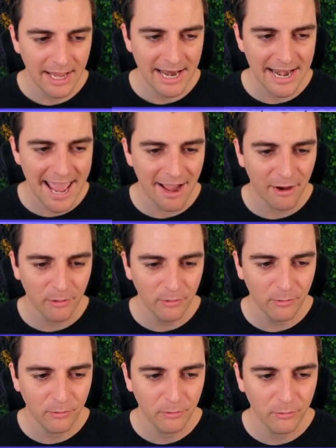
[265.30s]
And
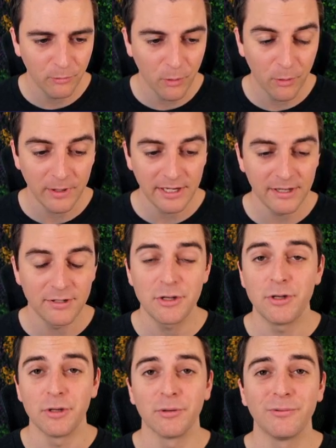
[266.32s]
now what we need
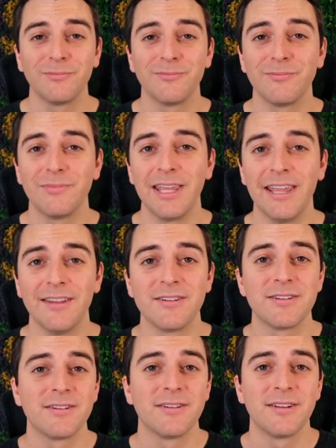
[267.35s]
to do
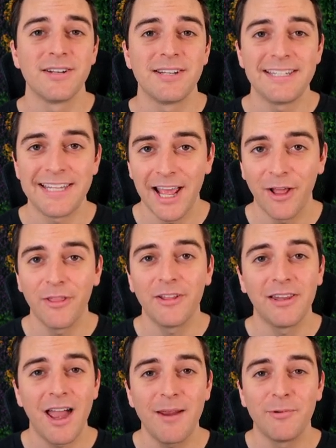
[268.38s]
is tell the
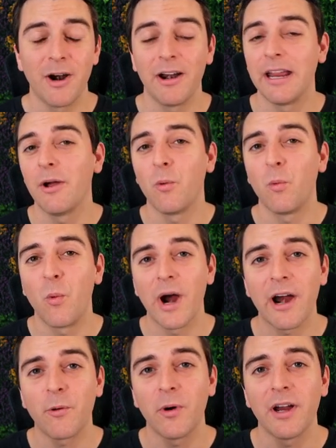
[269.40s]
library
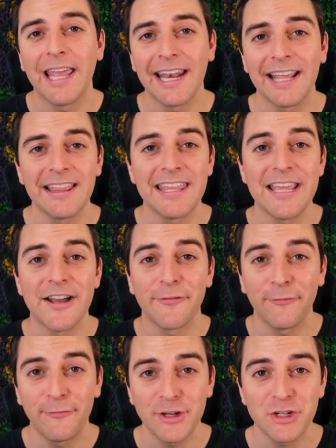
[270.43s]
where we're getting the
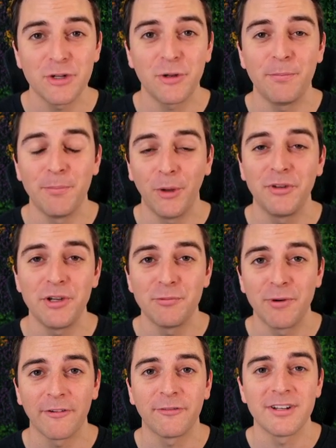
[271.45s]
official multi
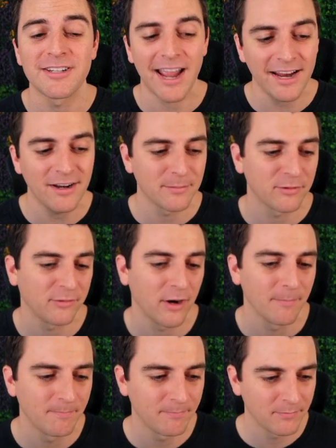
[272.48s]
reference items from.